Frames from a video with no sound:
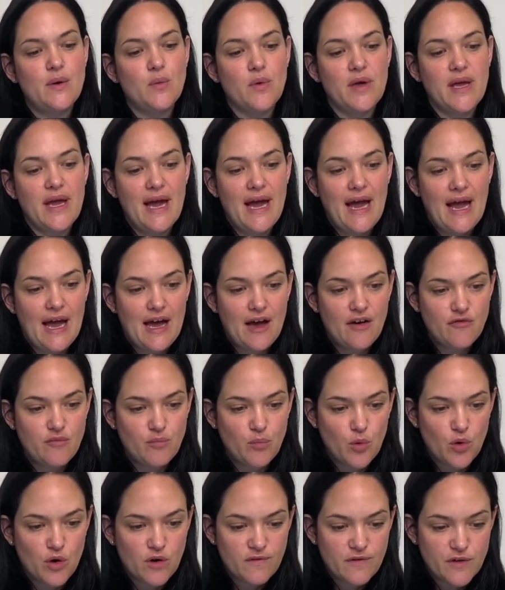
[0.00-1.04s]
we have
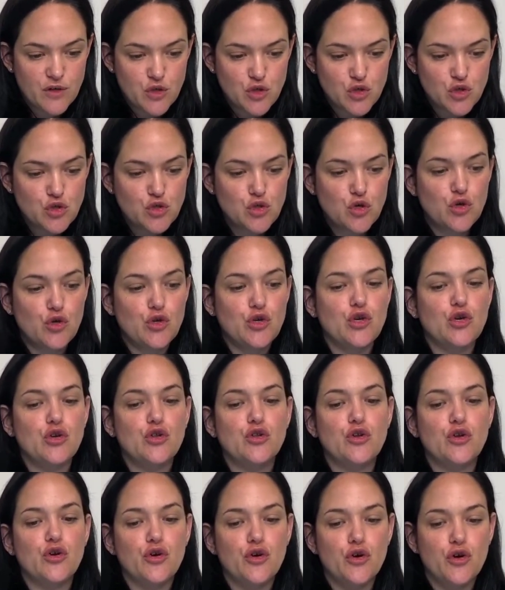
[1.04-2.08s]
more of a
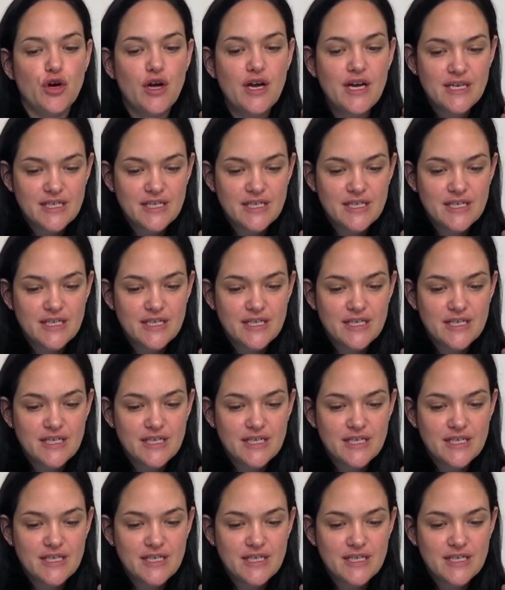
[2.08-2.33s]
circular,